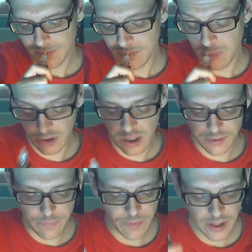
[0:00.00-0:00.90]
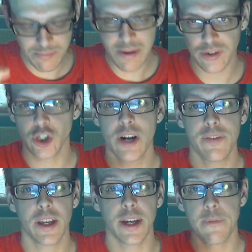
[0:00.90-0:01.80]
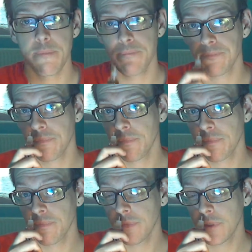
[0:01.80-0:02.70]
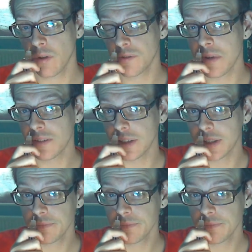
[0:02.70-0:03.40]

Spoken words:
But it does. It smells like a Jaffa cake. That's what it smells like.